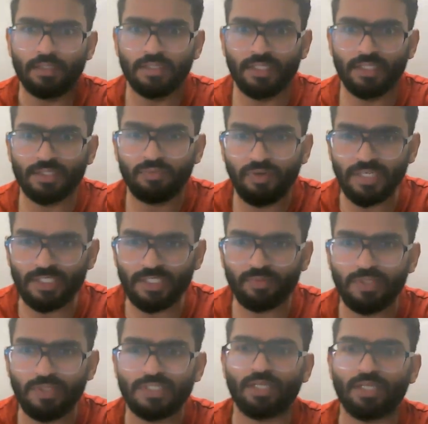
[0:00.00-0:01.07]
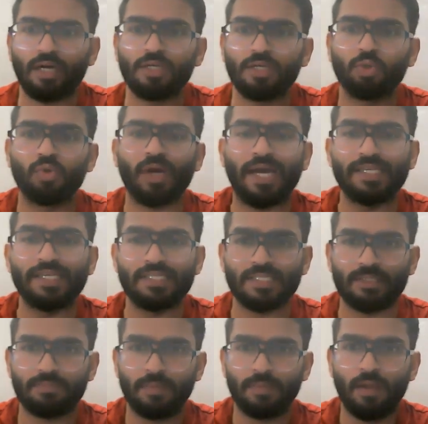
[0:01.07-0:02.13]
these winds will start to
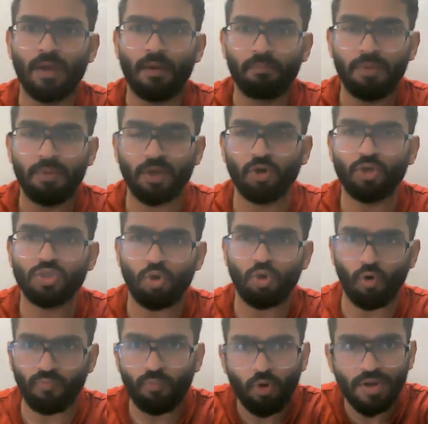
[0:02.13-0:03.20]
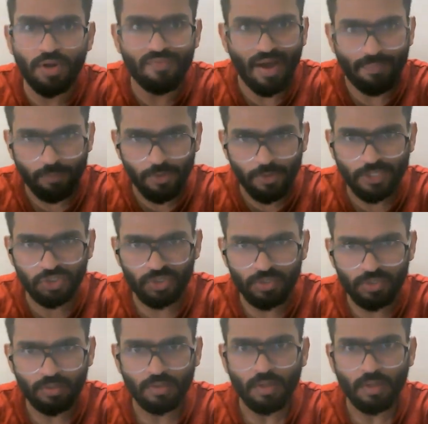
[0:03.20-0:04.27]
rise because of more evaporation,
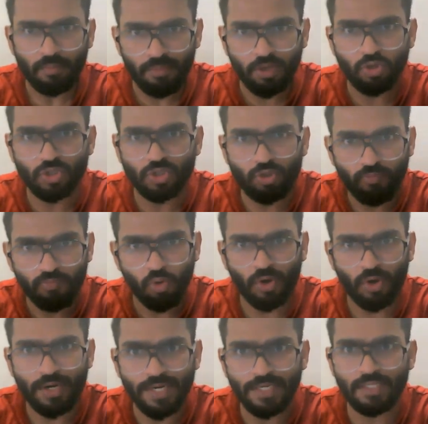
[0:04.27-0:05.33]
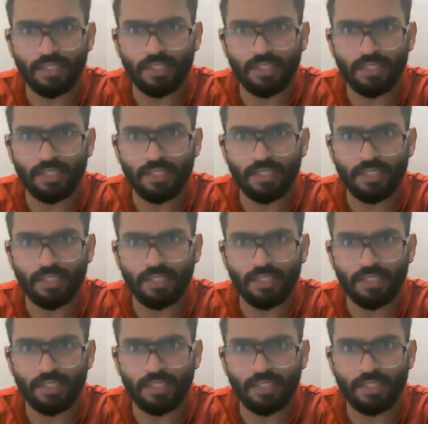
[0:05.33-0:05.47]
because of more heat.